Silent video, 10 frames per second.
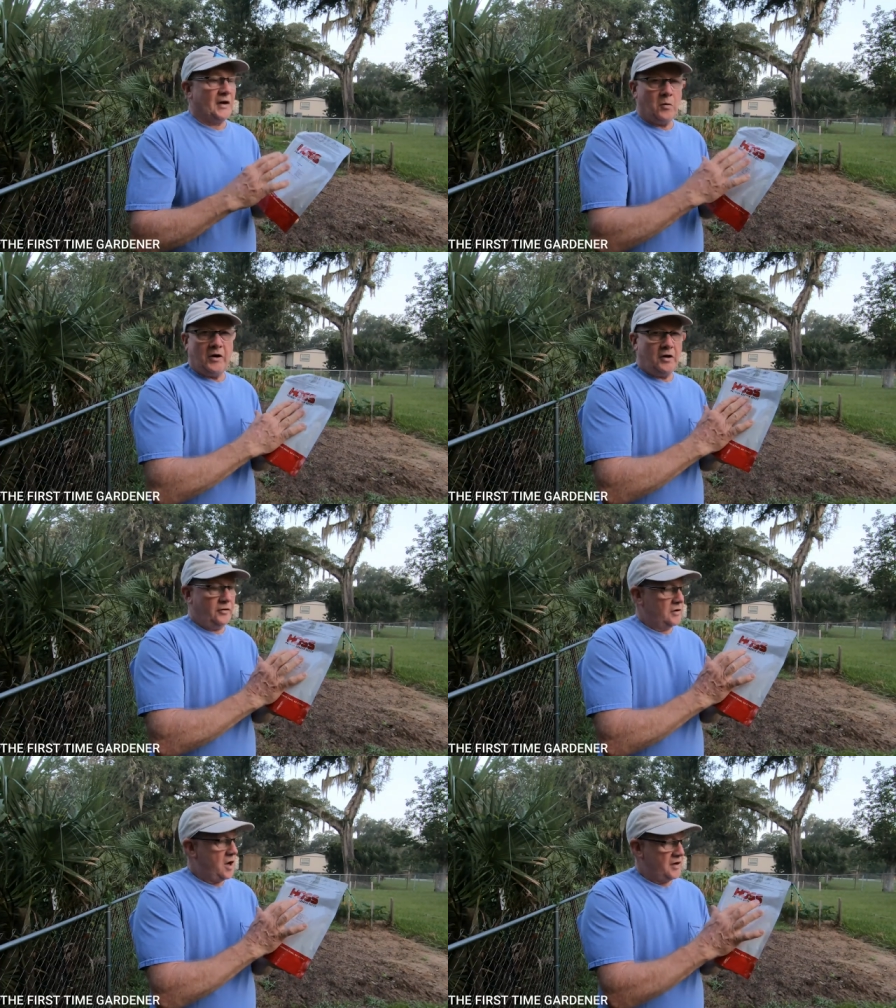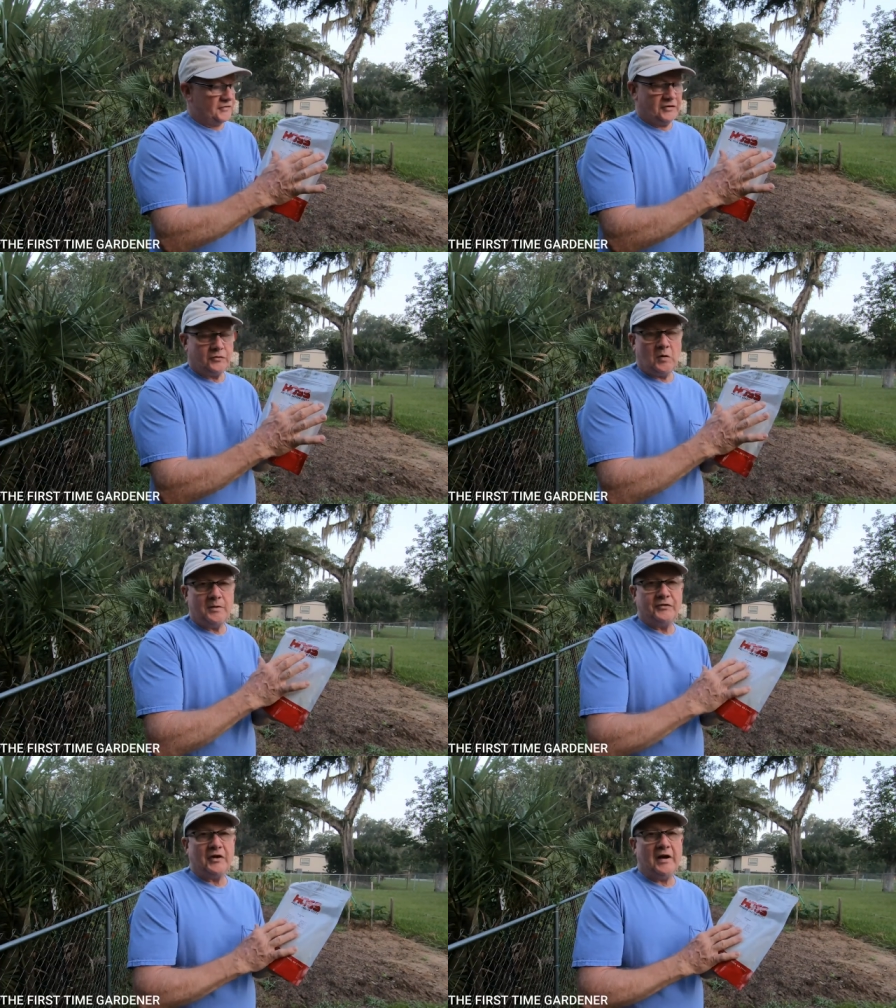I went on Hoss's
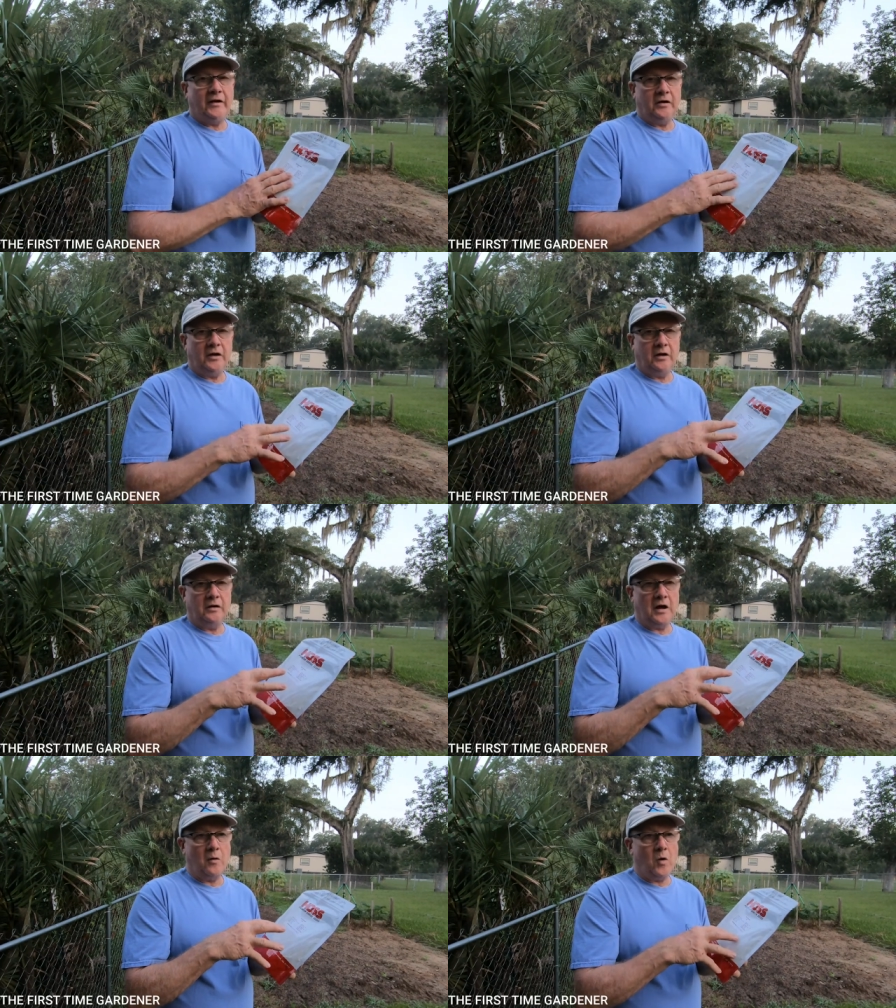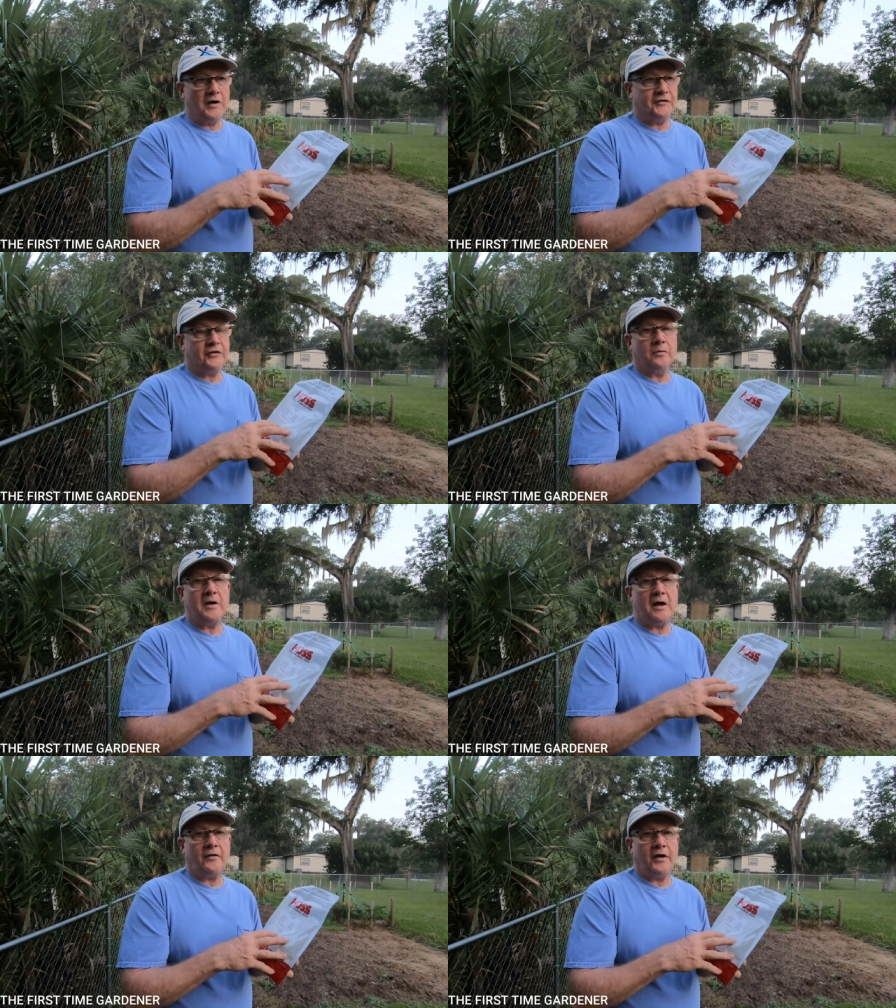website and I watched them
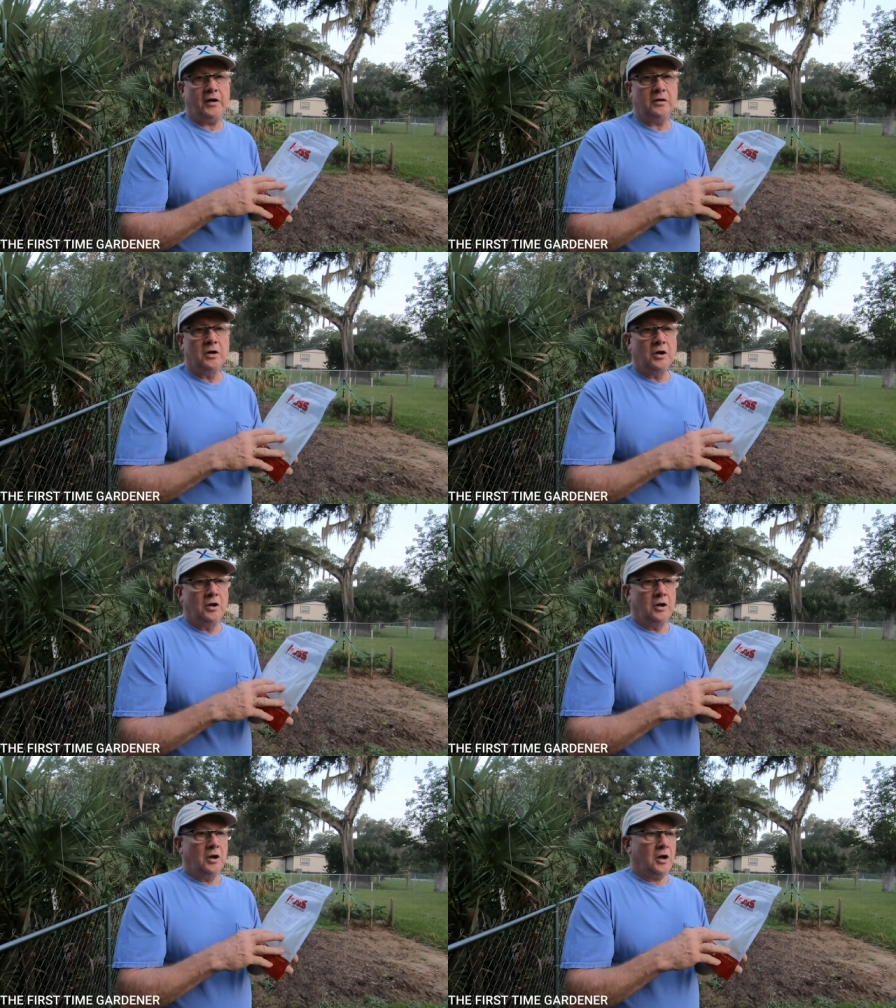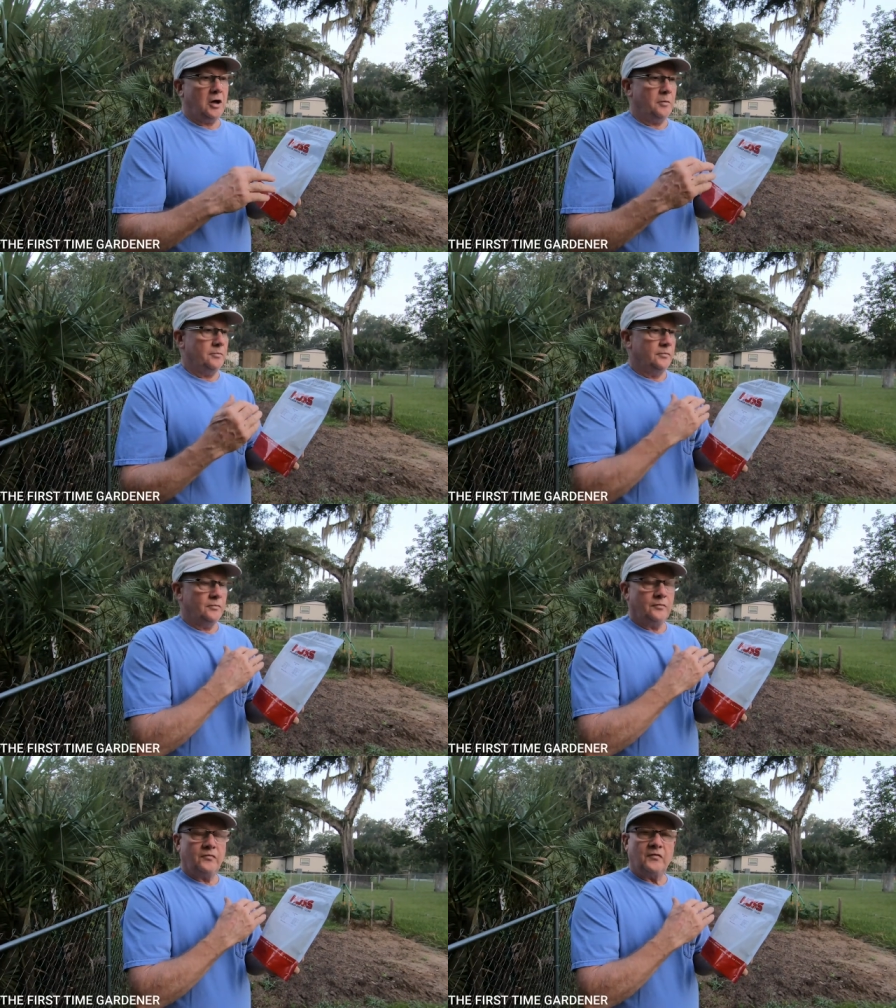how they um,
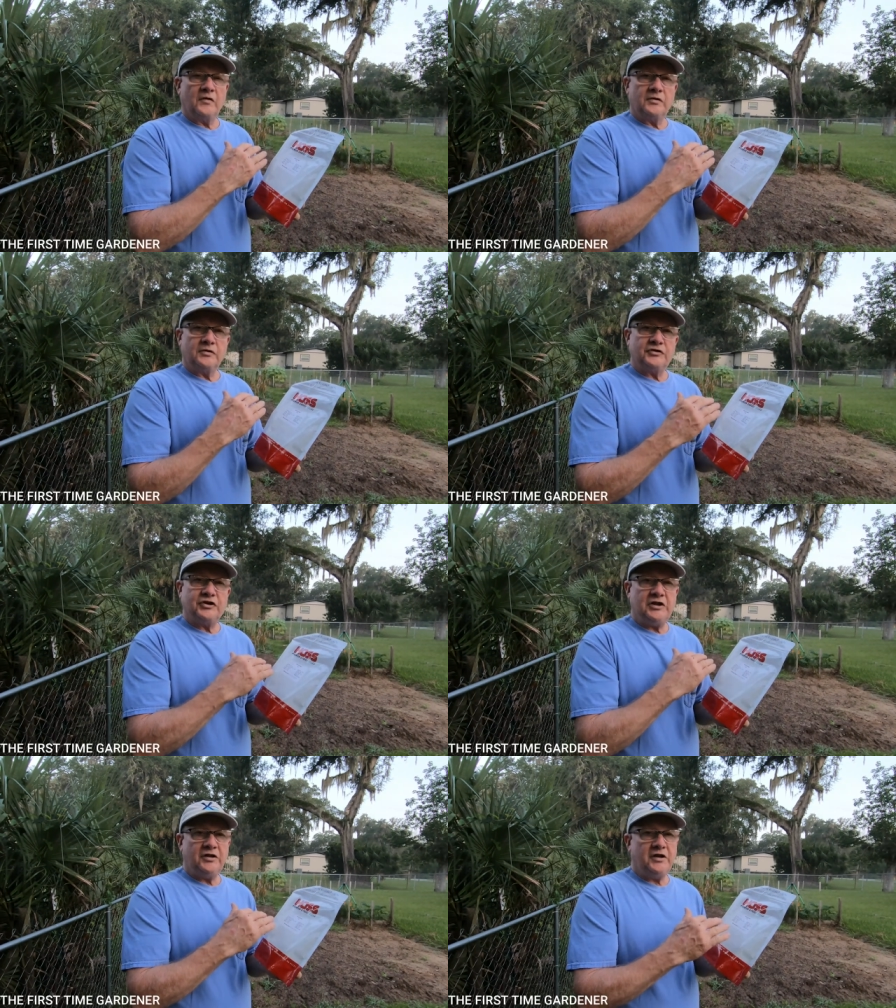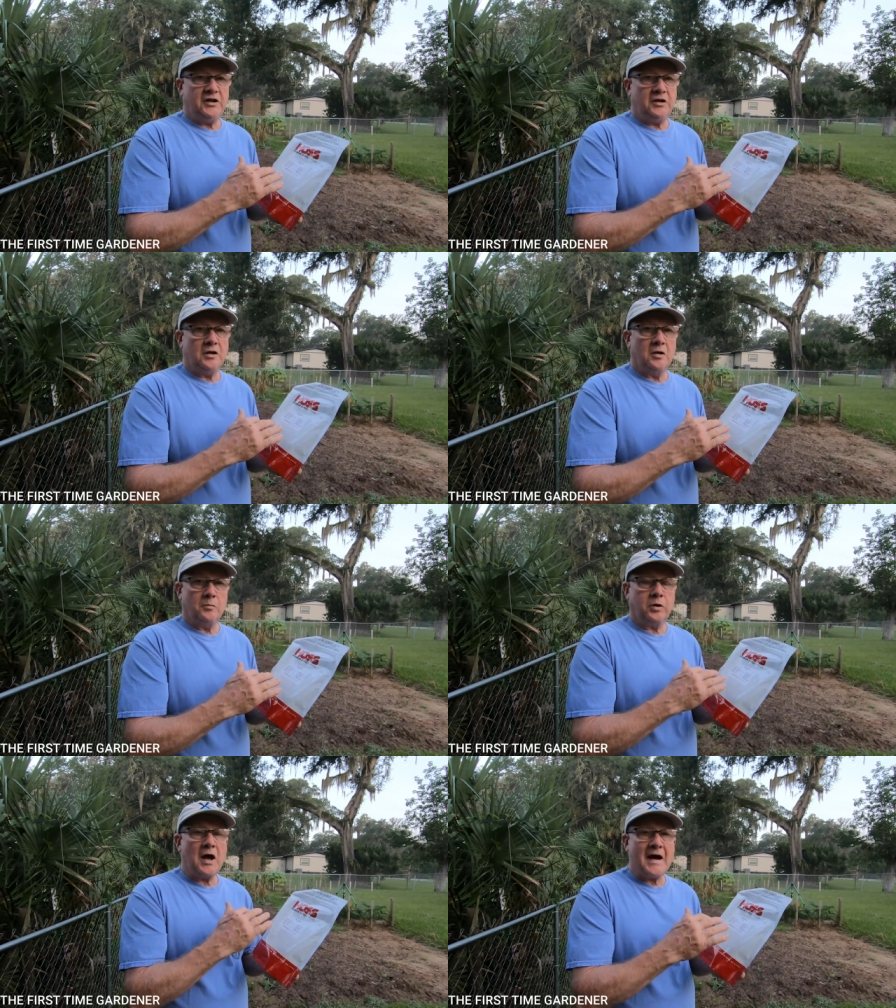seed the
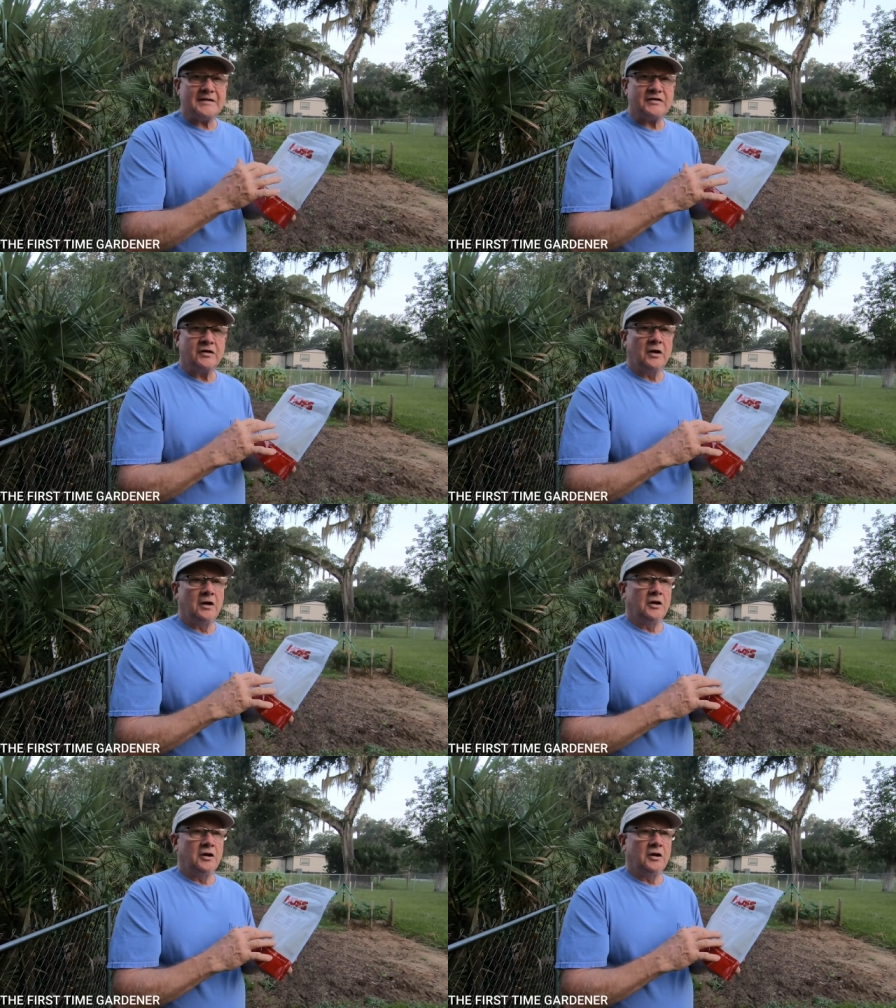plots.